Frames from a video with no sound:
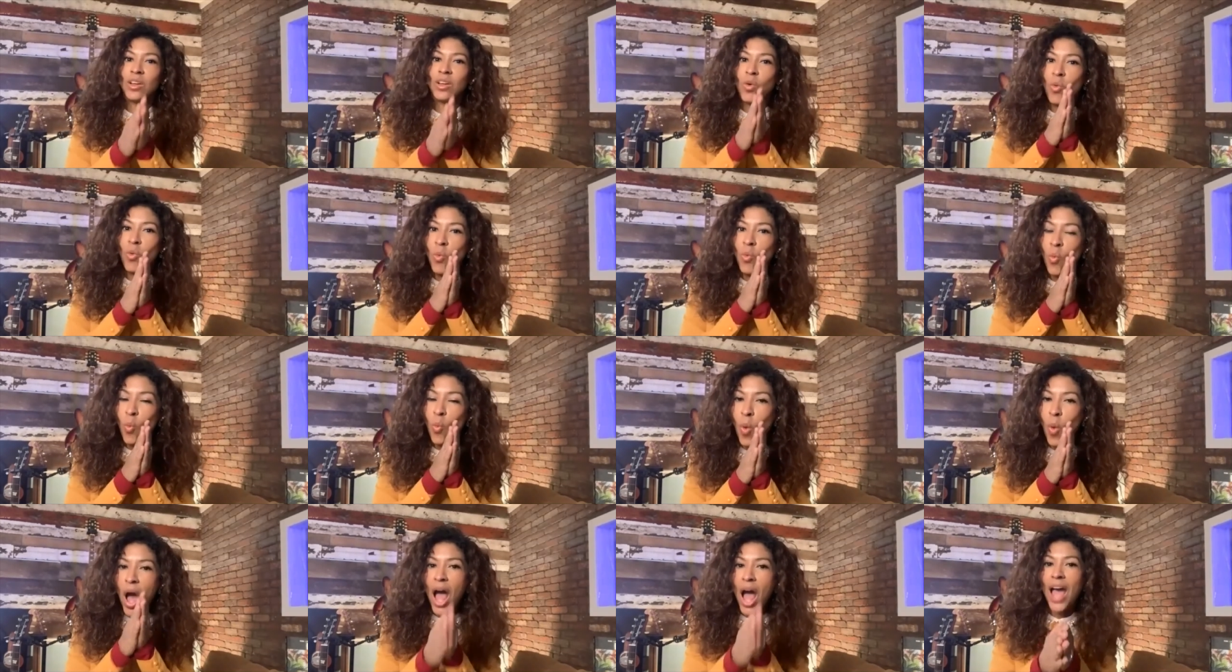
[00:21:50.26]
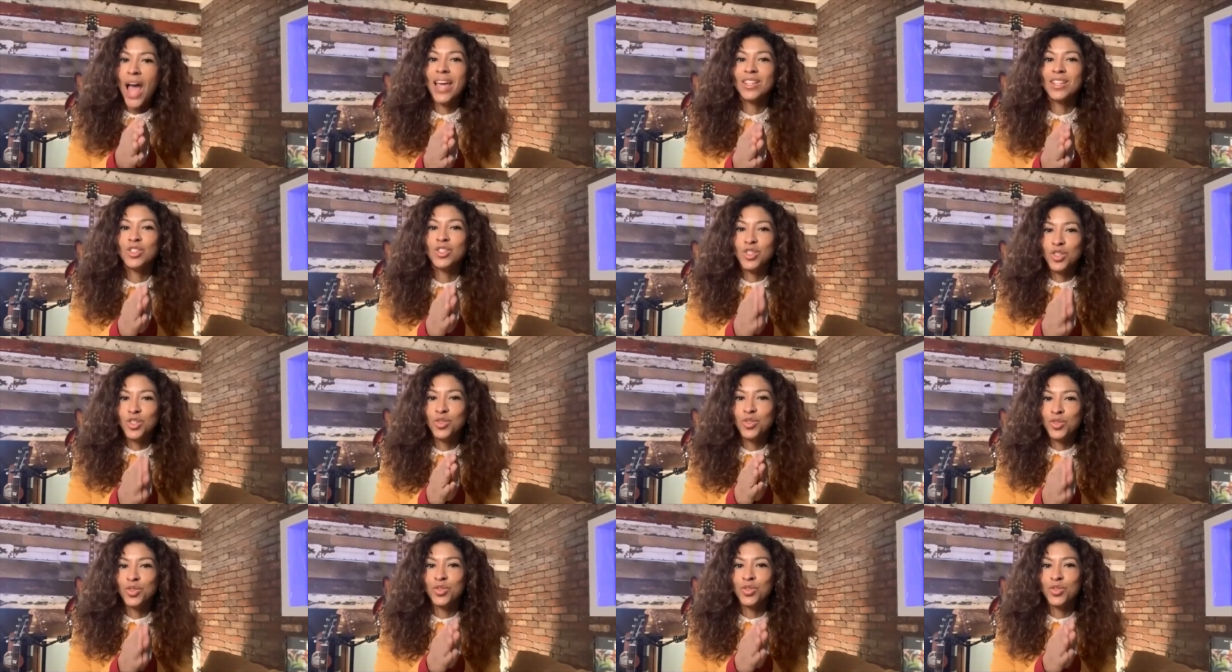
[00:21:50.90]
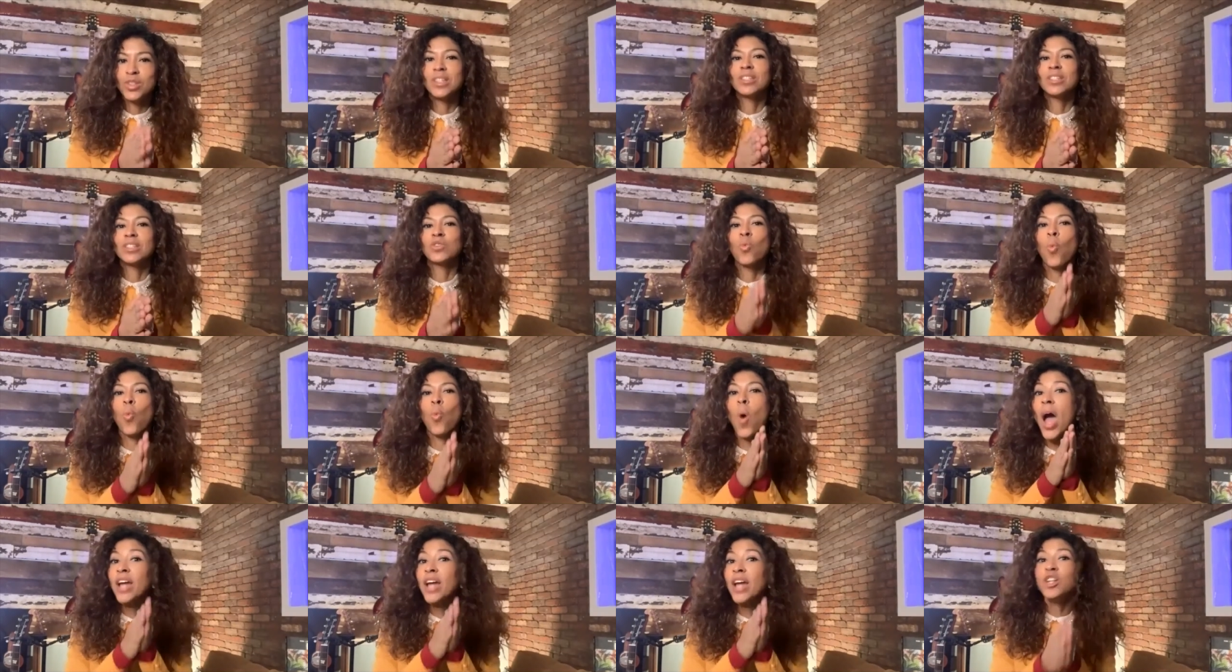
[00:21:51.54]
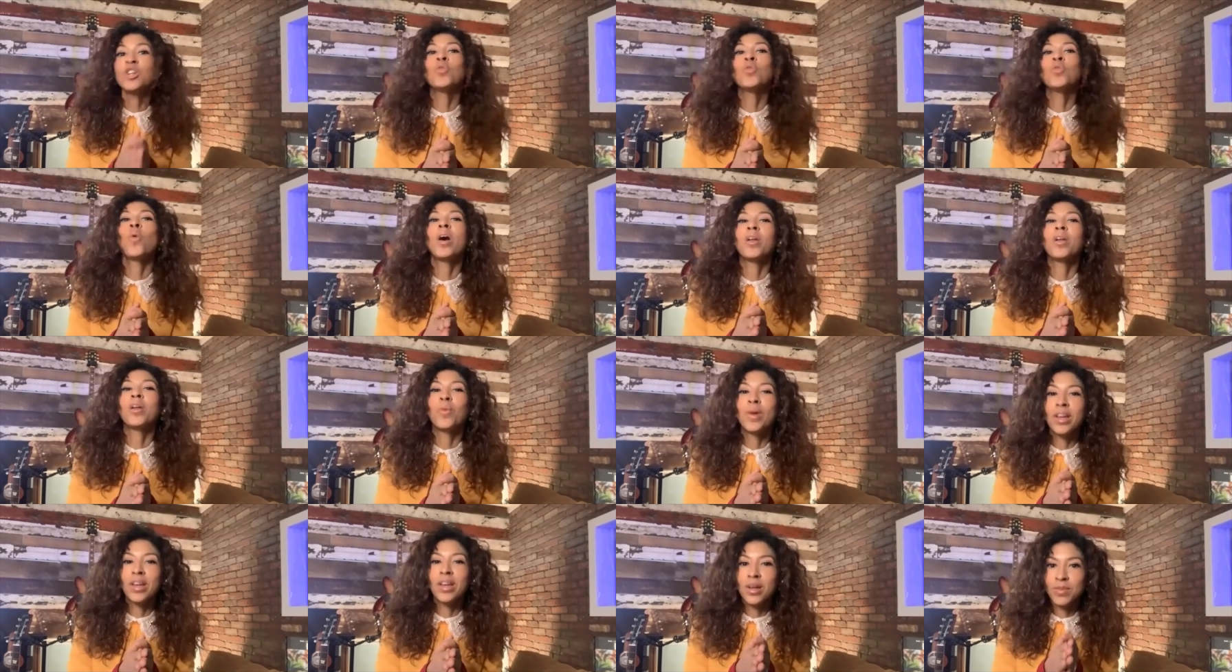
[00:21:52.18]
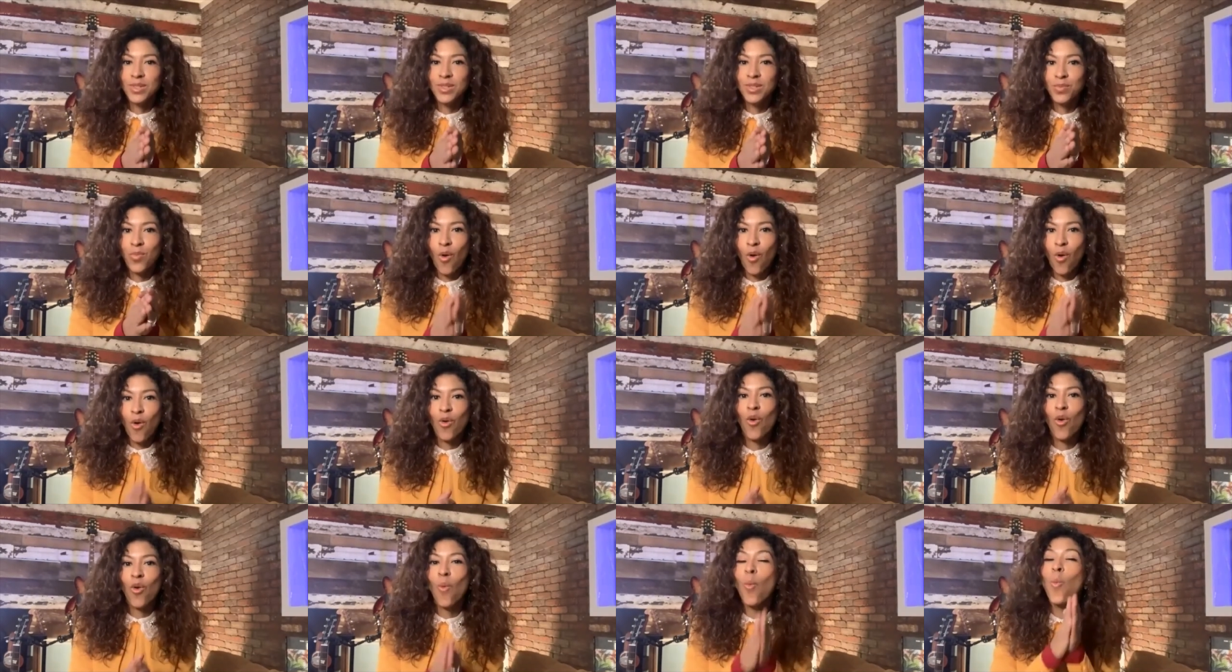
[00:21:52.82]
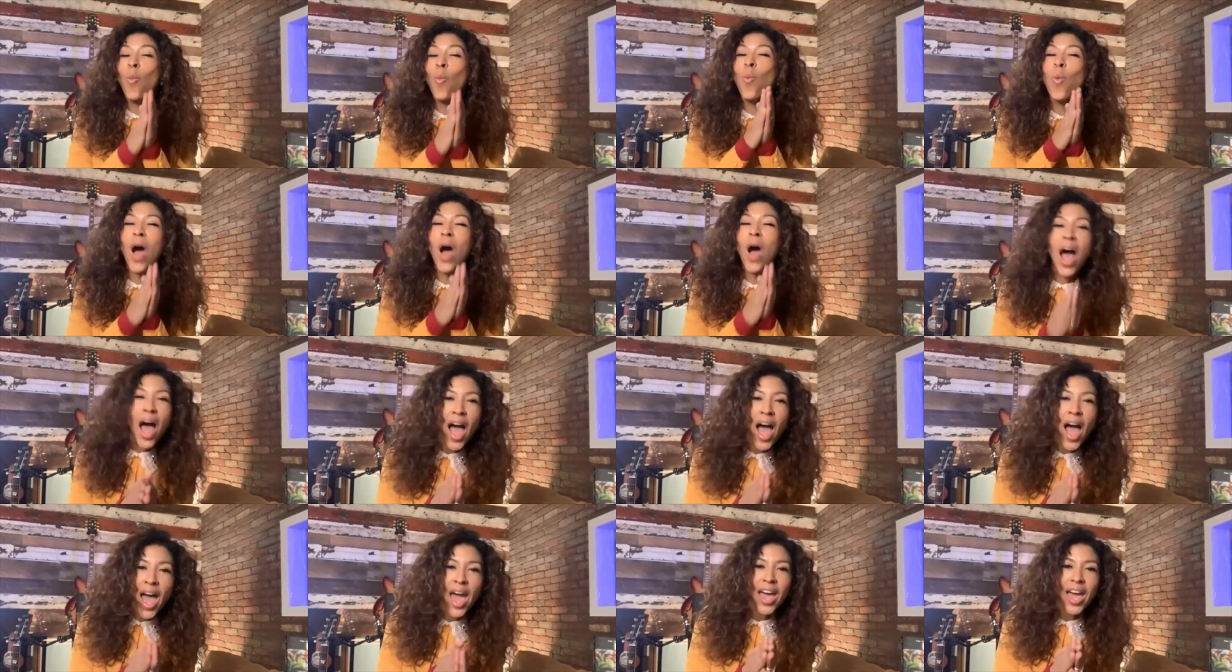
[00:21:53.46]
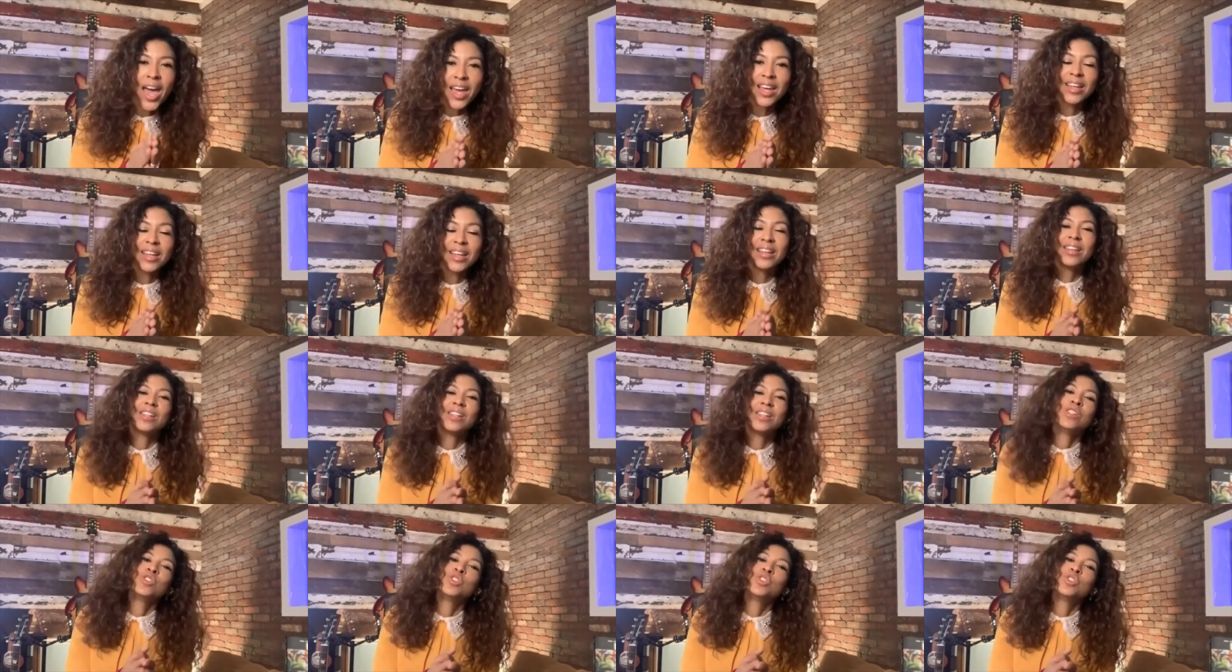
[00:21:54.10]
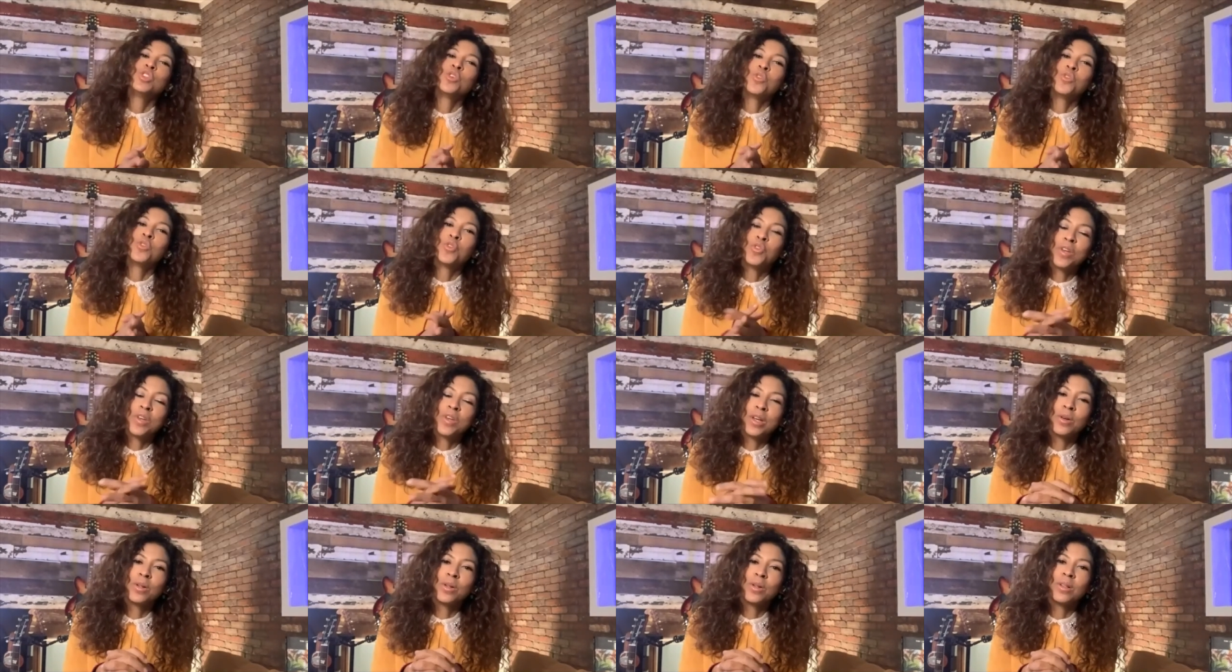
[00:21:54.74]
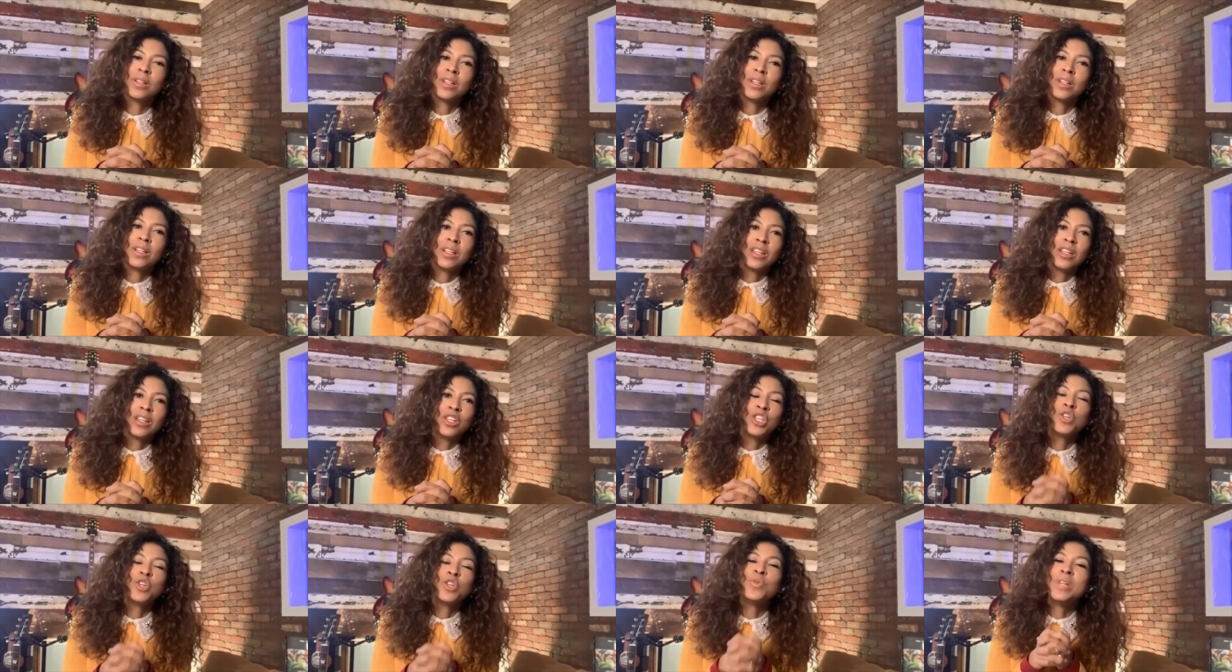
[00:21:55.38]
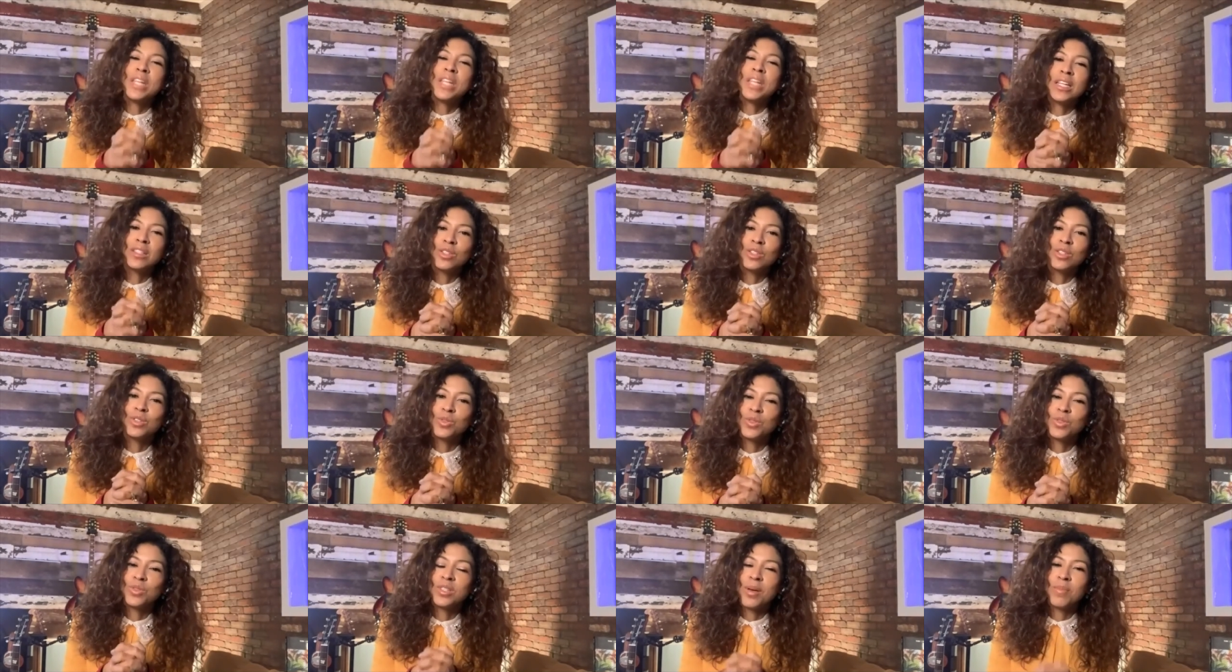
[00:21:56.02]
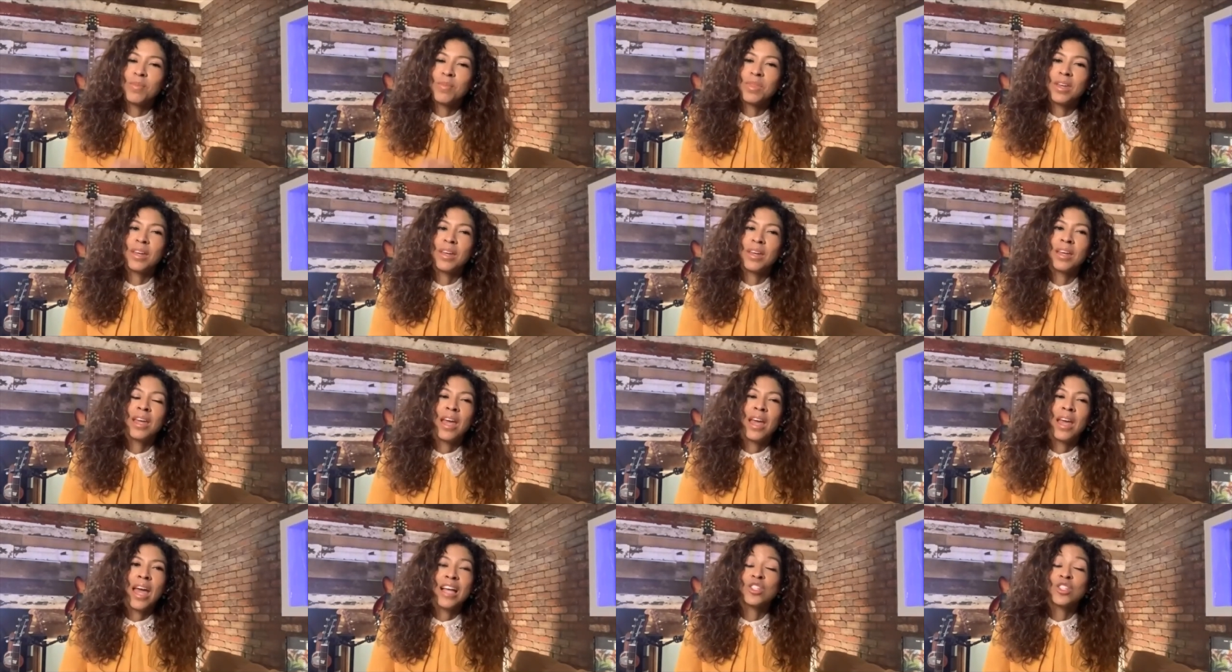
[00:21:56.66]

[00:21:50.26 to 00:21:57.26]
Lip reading: why do you do this? Why do you want to wake up tomorrow? Why do you feel you need to do something?